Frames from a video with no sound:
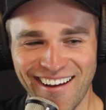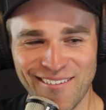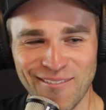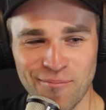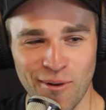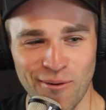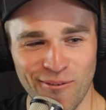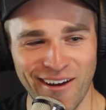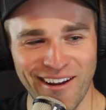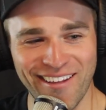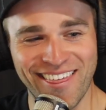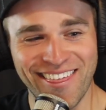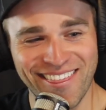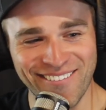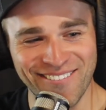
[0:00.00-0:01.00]
But
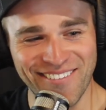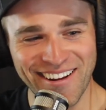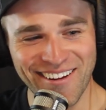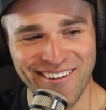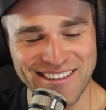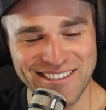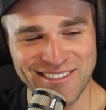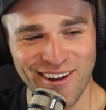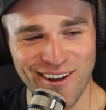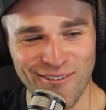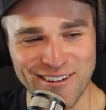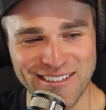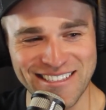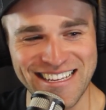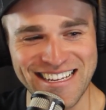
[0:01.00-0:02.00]
what the video I saw
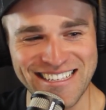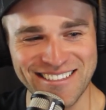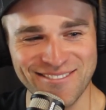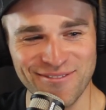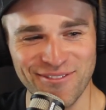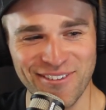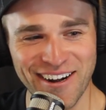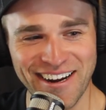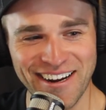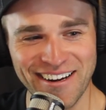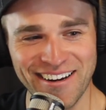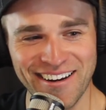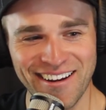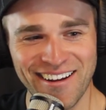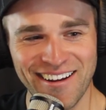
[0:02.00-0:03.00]
was these
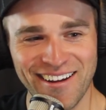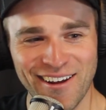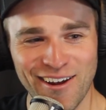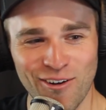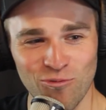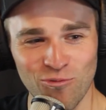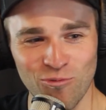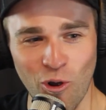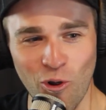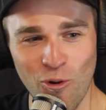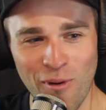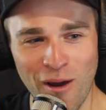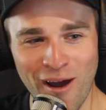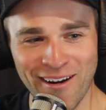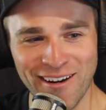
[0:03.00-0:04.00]
freaking
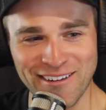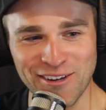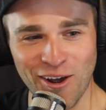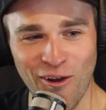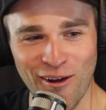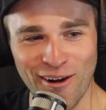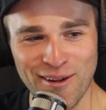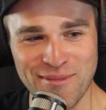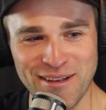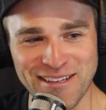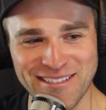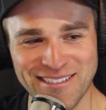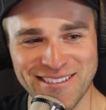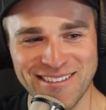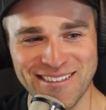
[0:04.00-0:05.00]
robot
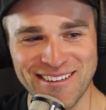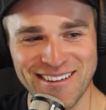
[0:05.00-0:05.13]
autonomous.